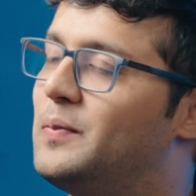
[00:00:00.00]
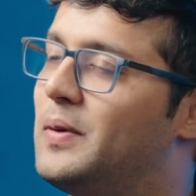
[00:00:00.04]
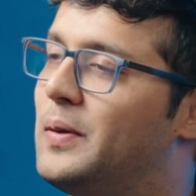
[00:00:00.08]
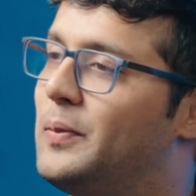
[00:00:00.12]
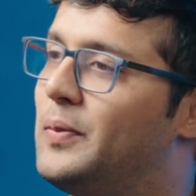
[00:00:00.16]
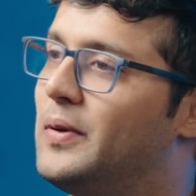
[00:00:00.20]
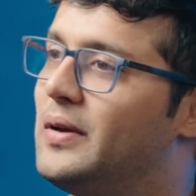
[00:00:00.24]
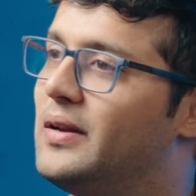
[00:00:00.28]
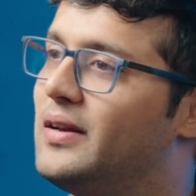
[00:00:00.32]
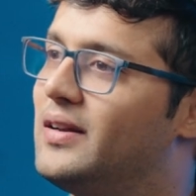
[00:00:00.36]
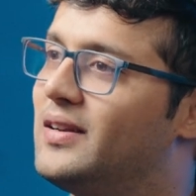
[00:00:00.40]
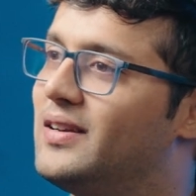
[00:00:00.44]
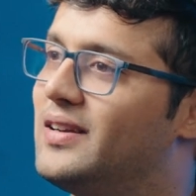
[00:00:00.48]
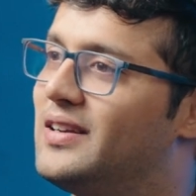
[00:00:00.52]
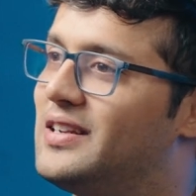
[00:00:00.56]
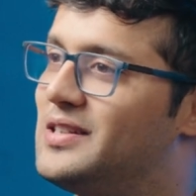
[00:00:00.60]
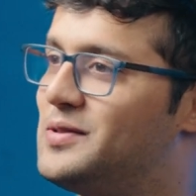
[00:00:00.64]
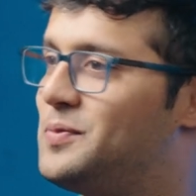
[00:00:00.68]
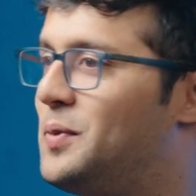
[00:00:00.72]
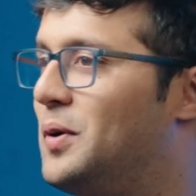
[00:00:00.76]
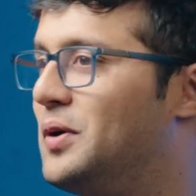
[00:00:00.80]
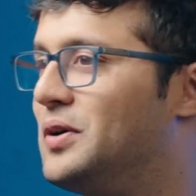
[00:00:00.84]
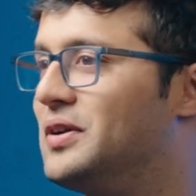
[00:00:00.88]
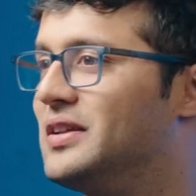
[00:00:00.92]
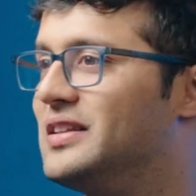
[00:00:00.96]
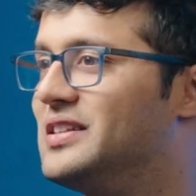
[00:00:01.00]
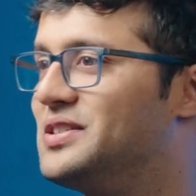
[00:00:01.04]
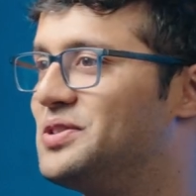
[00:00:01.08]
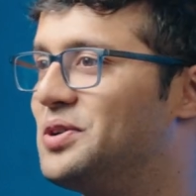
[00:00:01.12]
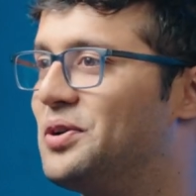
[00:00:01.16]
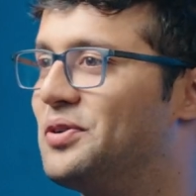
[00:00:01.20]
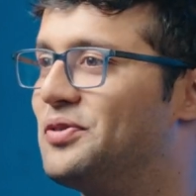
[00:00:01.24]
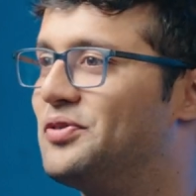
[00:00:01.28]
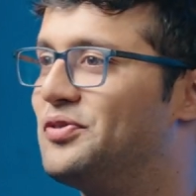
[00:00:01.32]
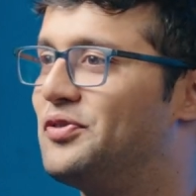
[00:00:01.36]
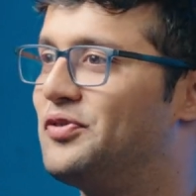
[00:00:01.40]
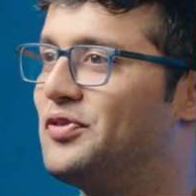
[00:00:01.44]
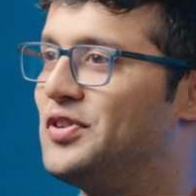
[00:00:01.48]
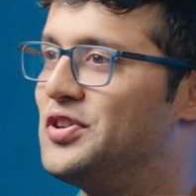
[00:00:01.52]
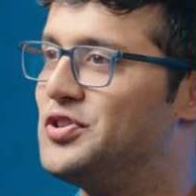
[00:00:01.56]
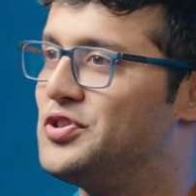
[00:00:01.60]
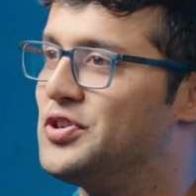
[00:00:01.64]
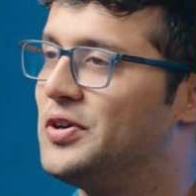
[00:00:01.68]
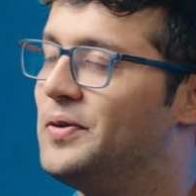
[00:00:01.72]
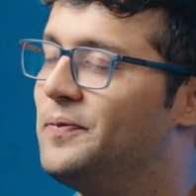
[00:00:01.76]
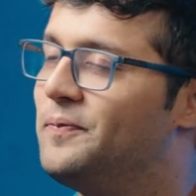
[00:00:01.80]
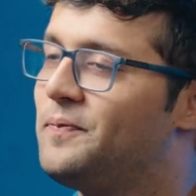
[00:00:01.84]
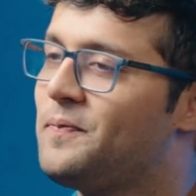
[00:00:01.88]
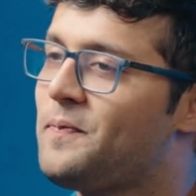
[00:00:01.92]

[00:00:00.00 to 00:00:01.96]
people respond to this sort of a feature.